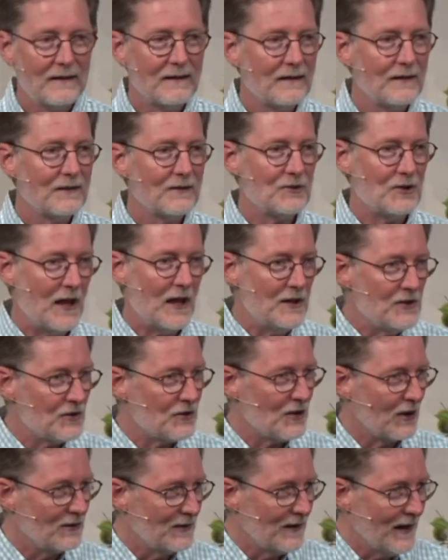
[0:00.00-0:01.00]
changes
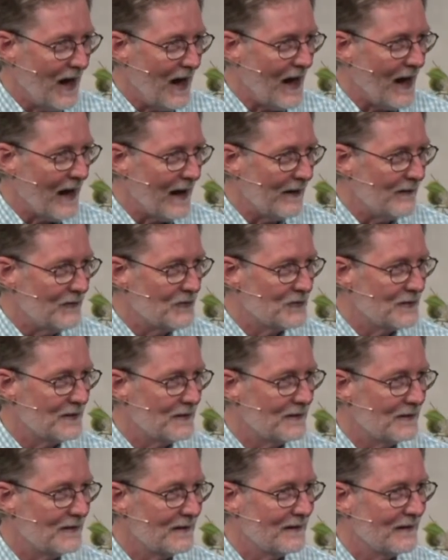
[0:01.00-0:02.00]
our lives.
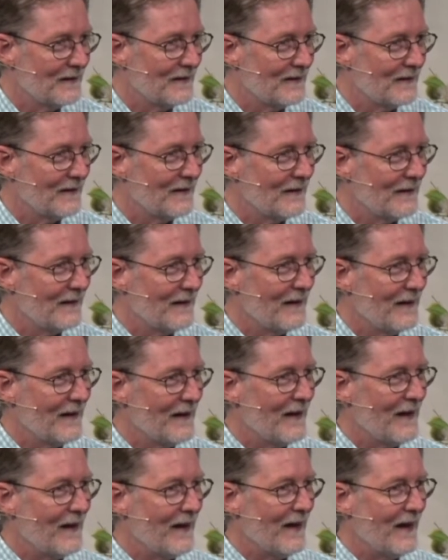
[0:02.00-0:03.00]

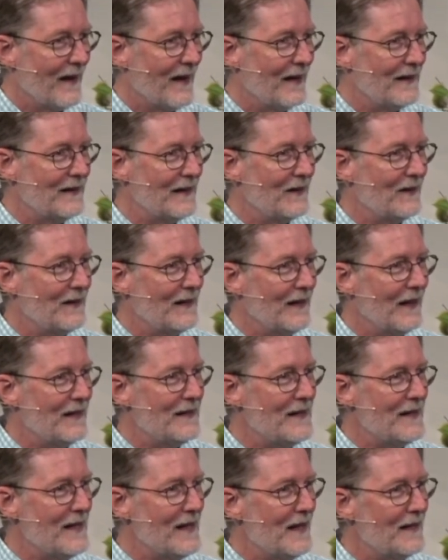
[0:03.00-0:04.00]
And in, in
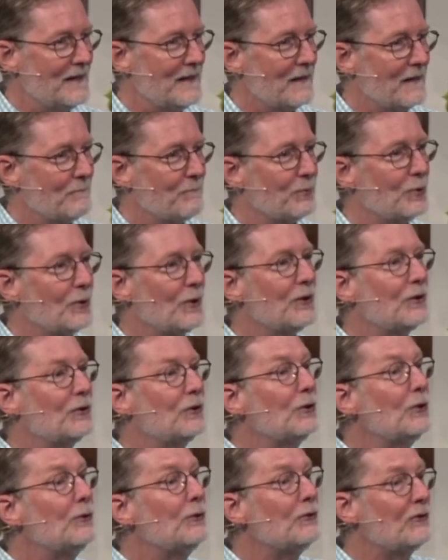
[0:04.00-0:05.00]
the end, it
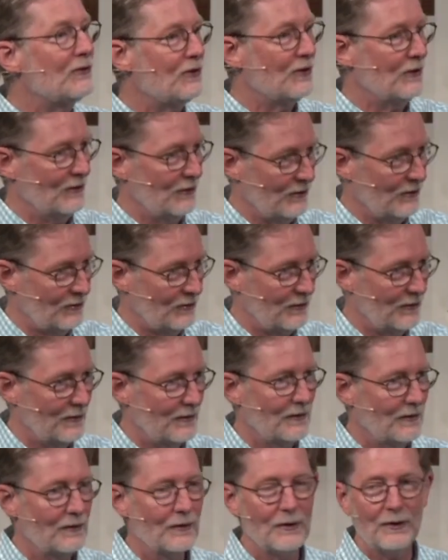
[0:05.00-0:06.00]
produces
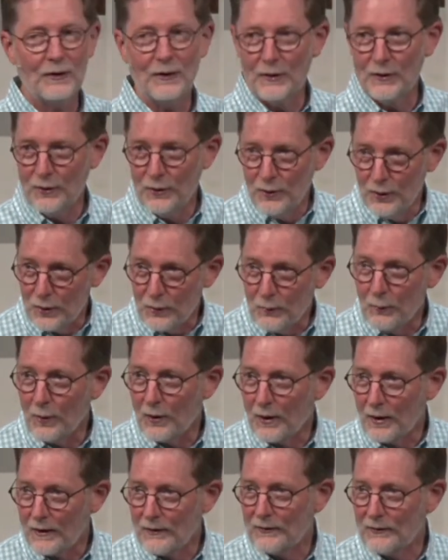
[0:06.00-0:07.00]
good
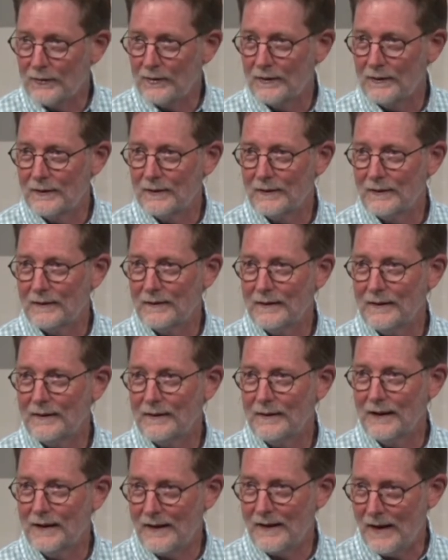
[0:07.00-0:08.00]
works
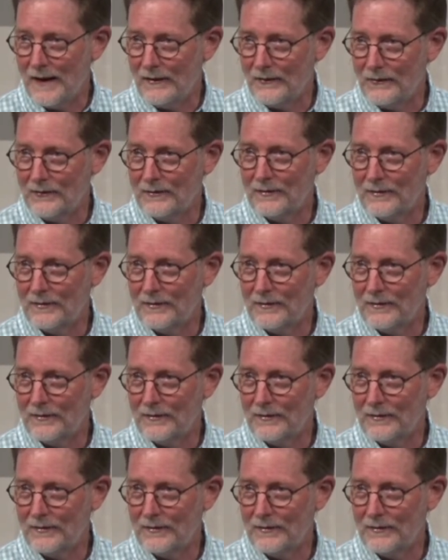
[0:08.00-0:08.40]
in us.